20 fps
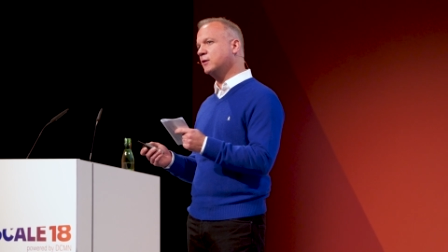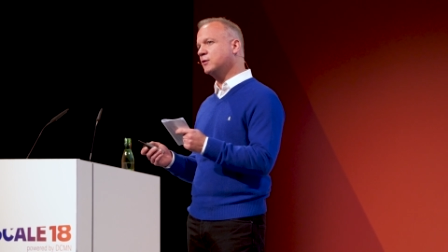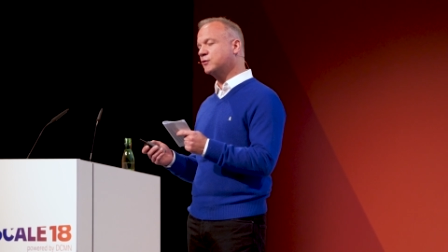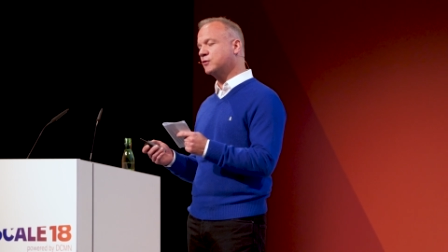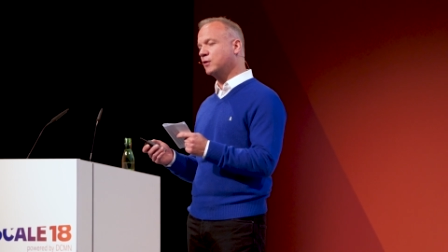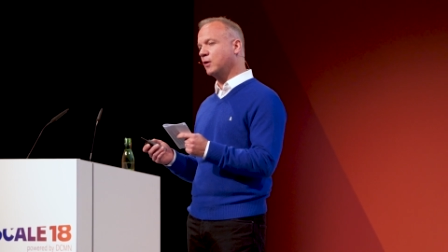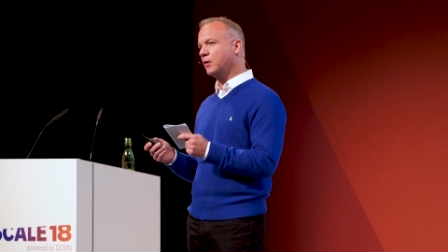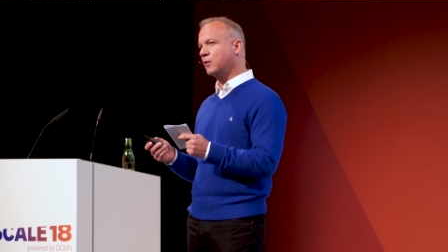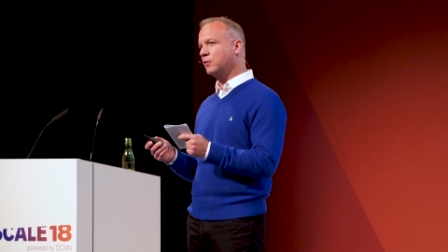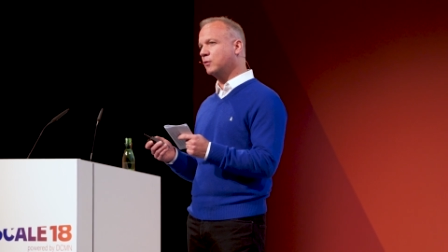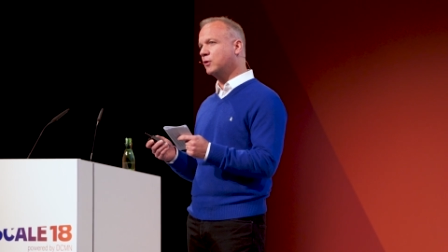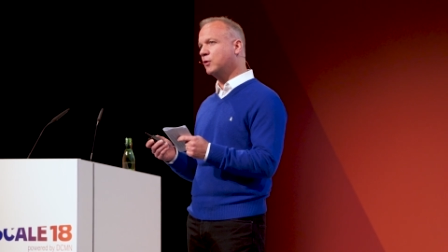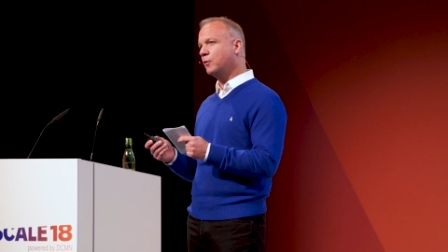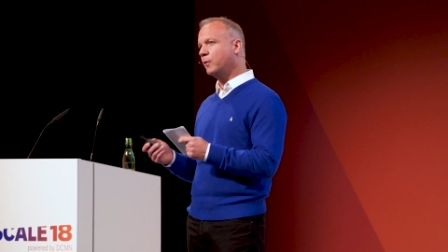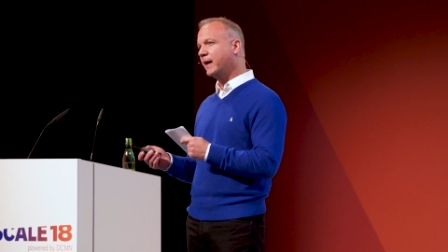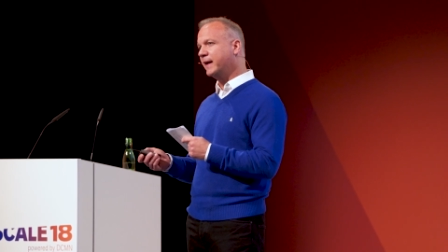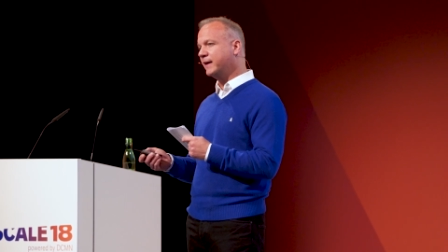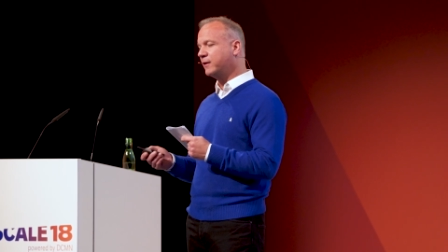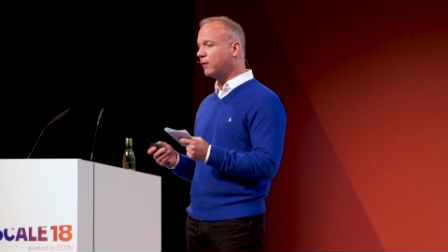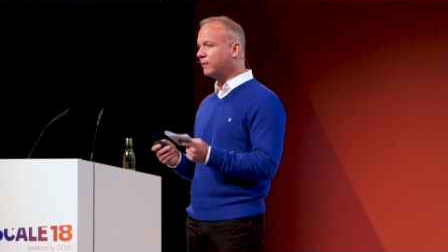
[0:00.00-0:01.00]
So
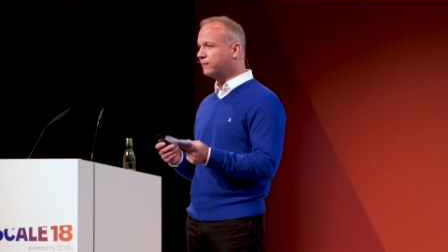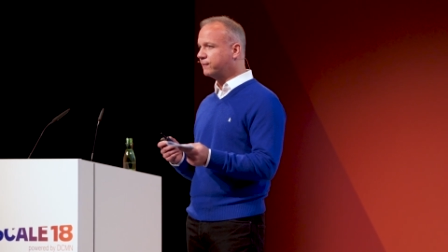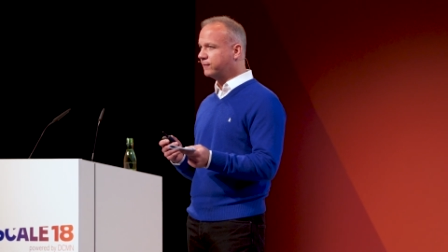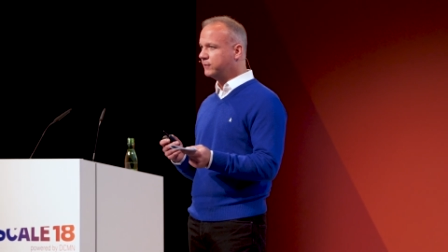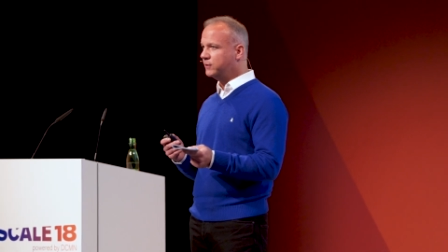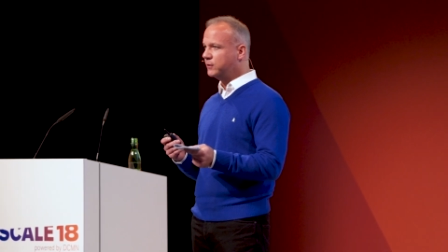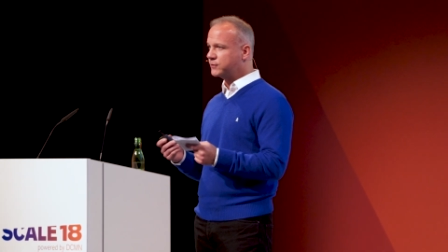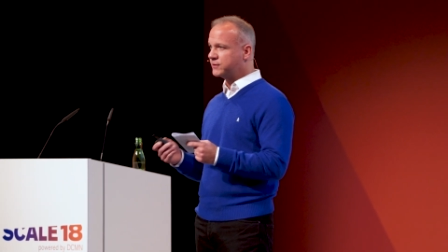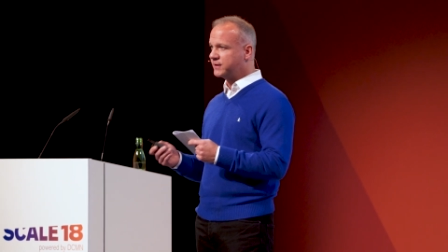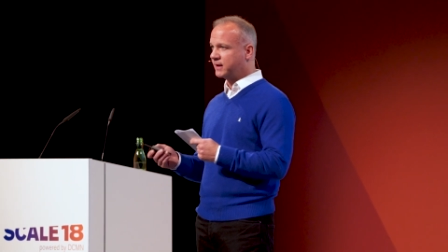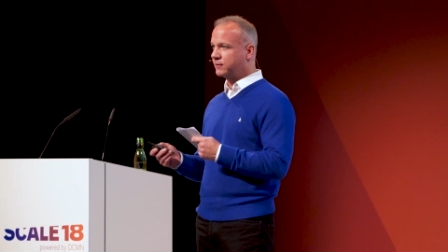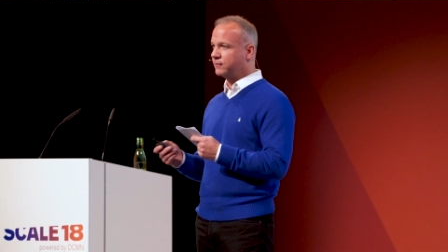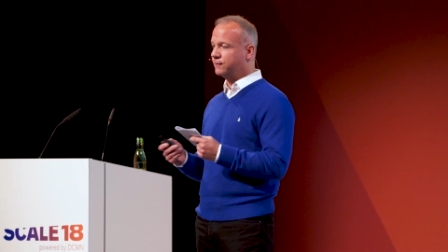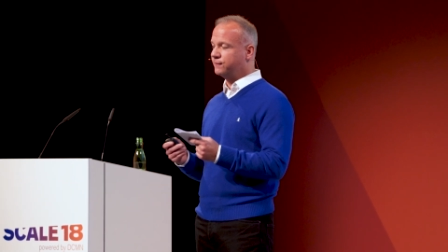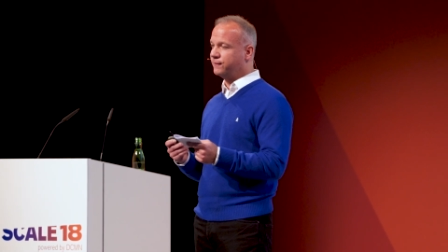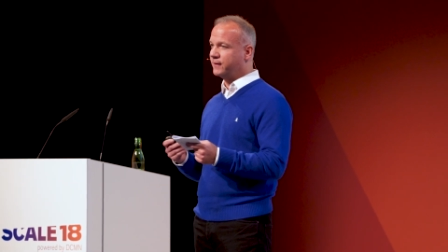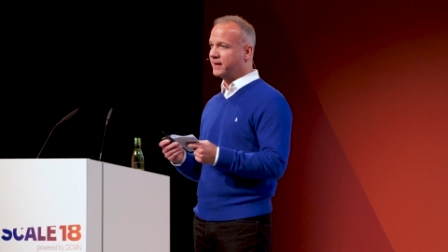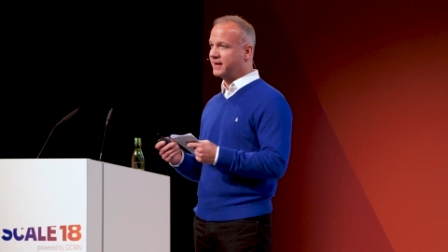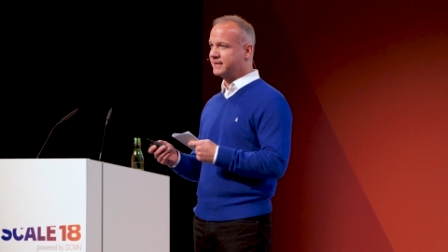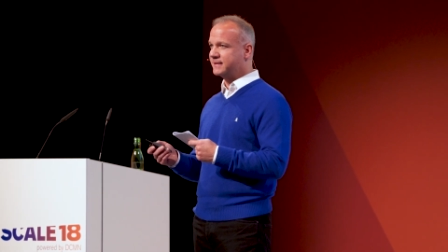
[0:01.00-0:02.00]
quite often you
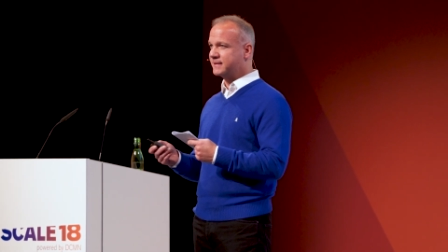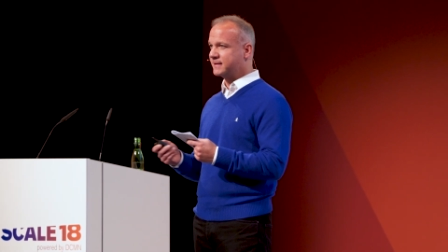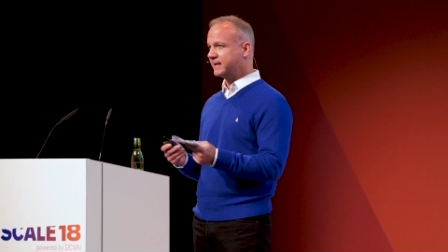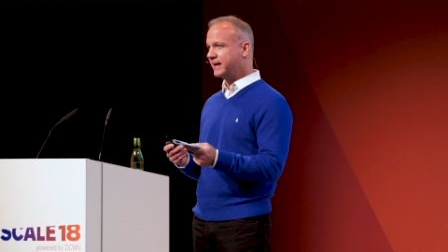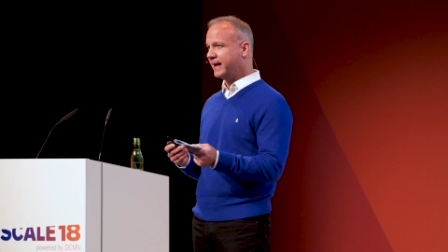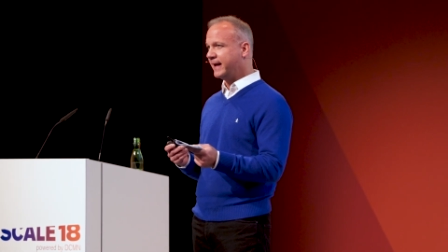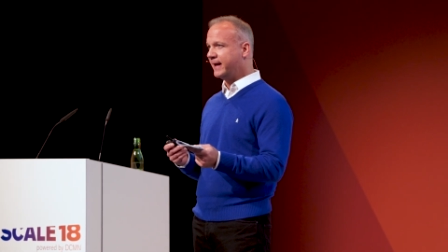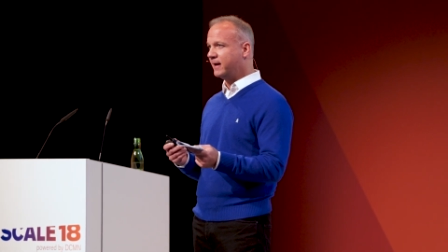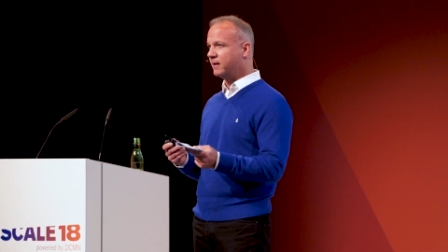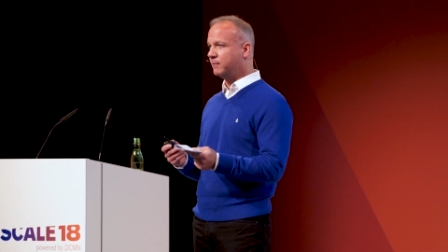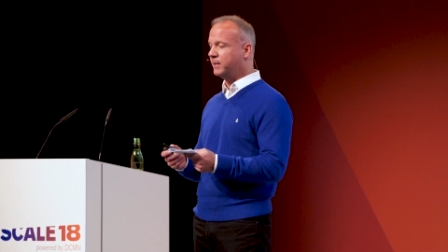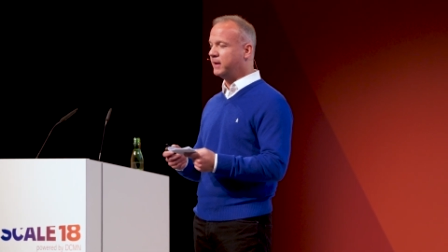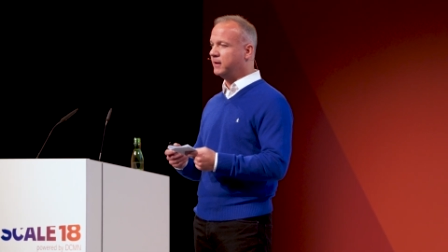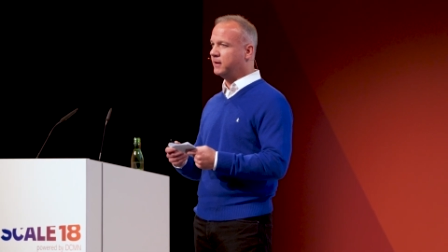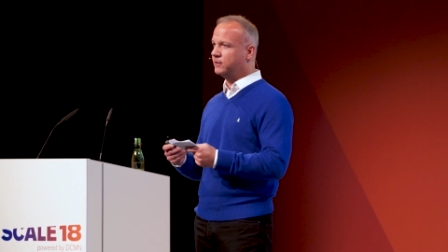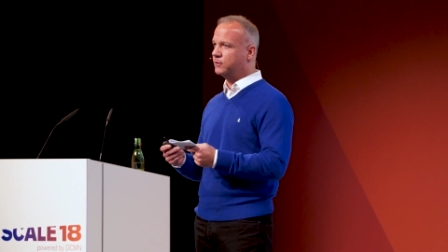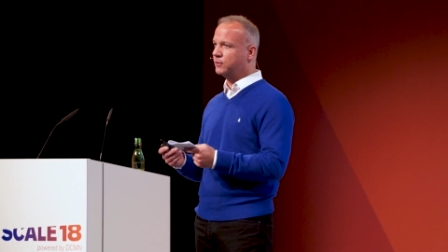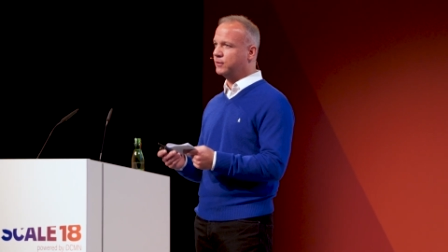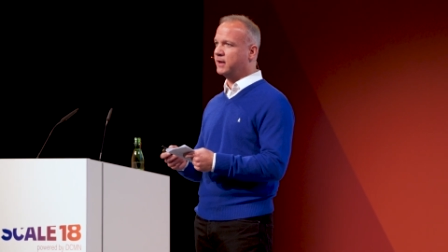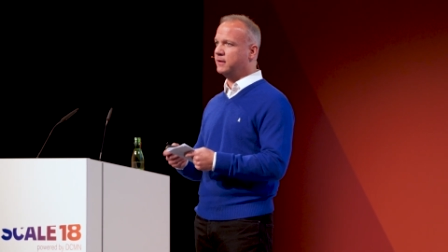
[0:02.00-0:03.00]
sacrifice scale,
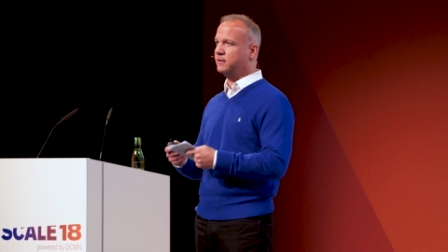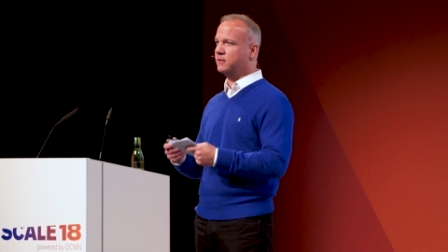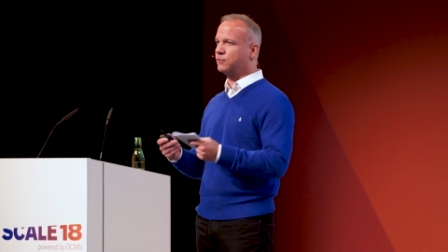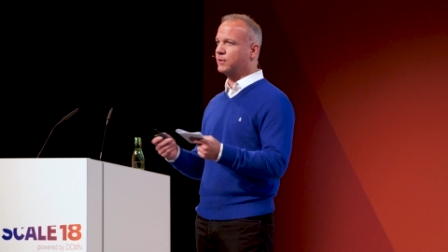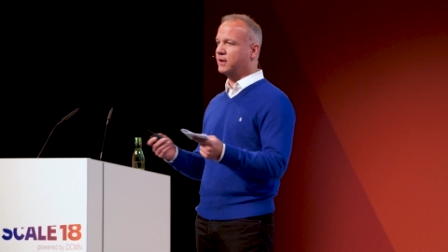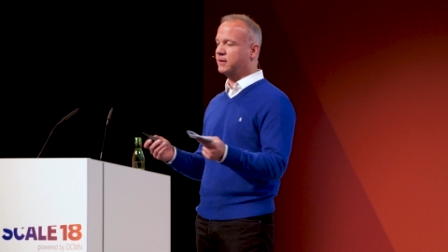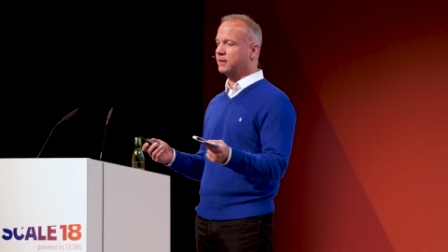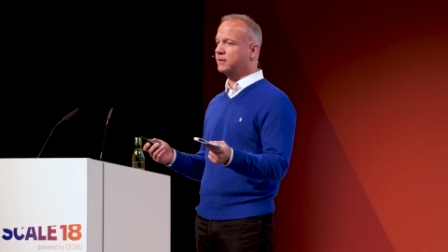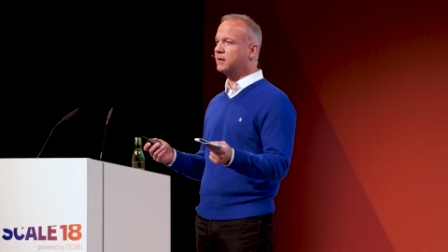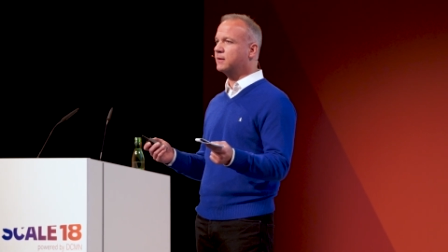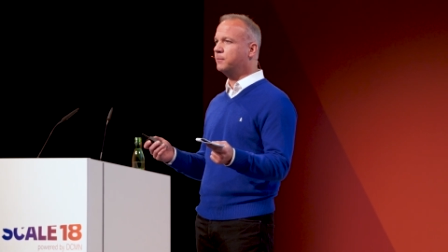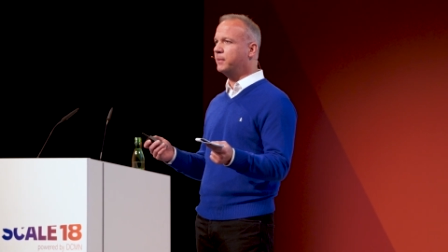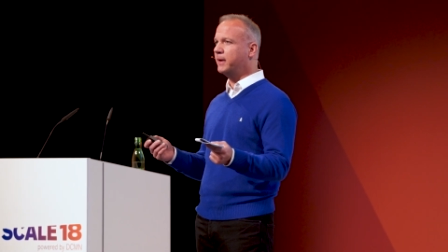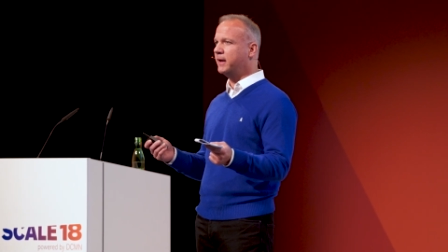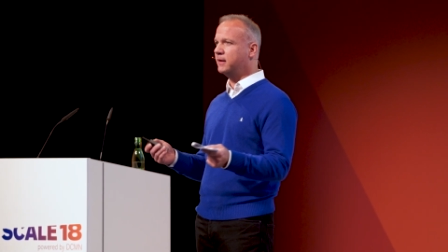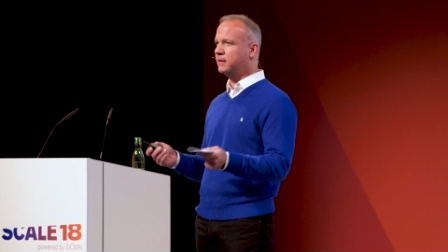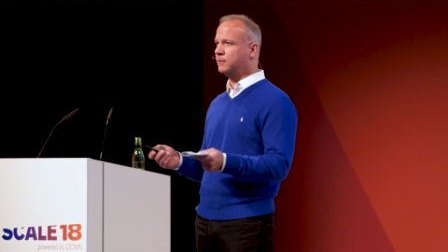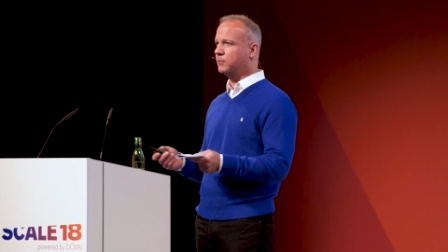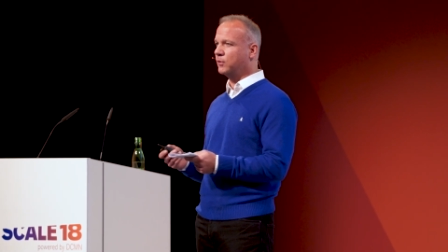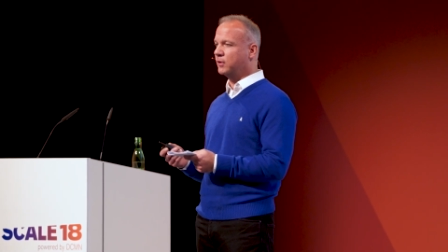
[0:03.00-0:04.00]
meaning you can run the
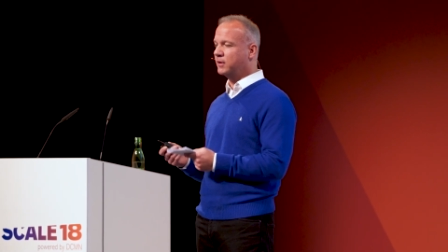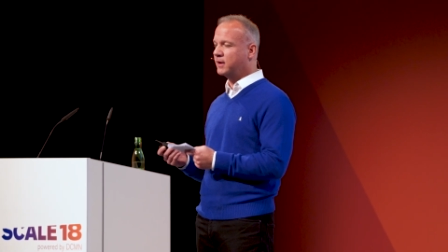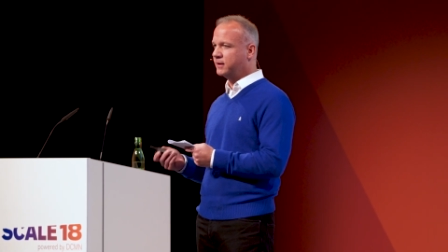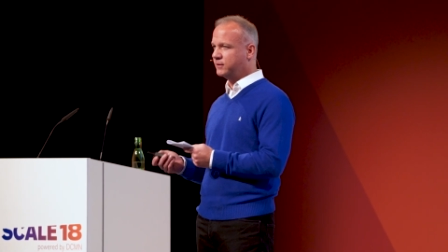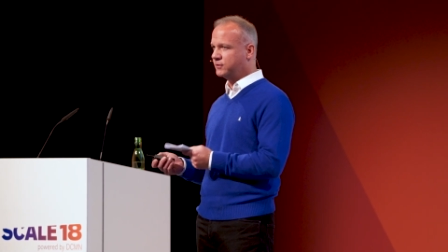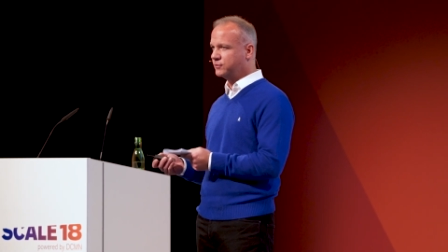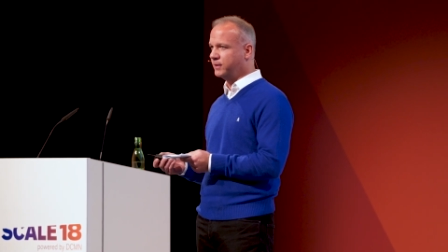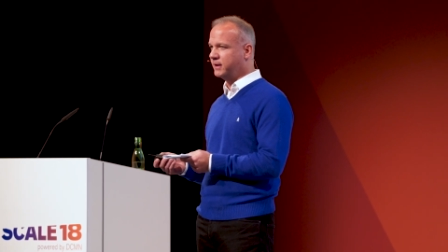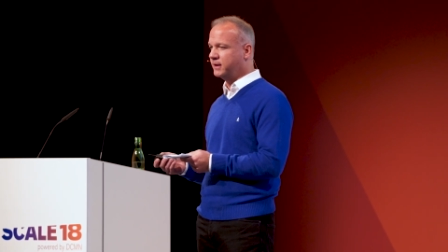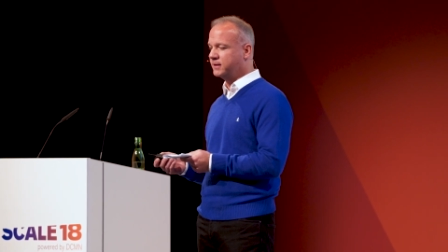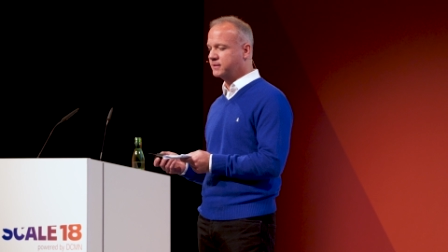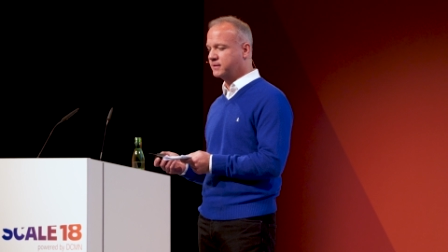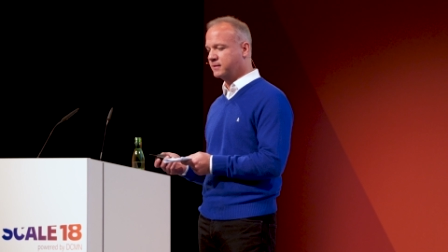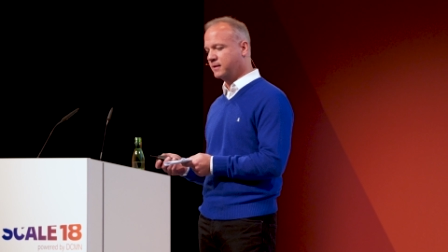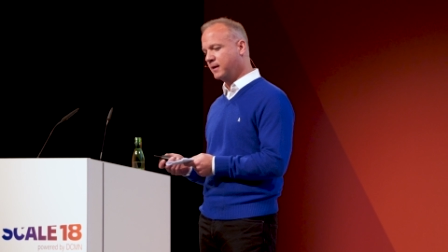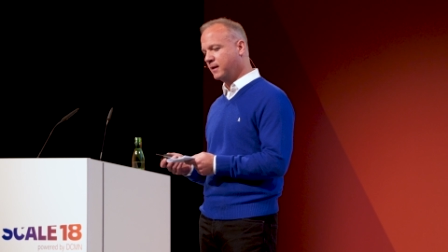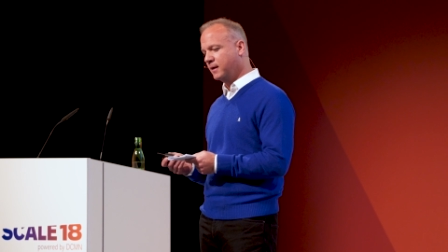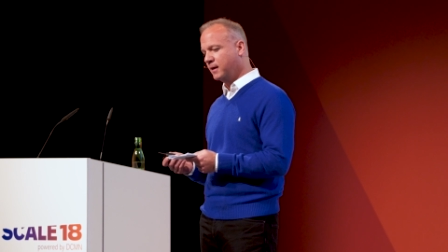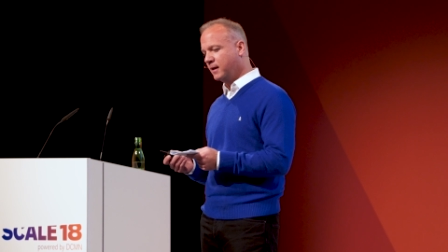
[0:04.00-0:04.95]
campaign in more countries,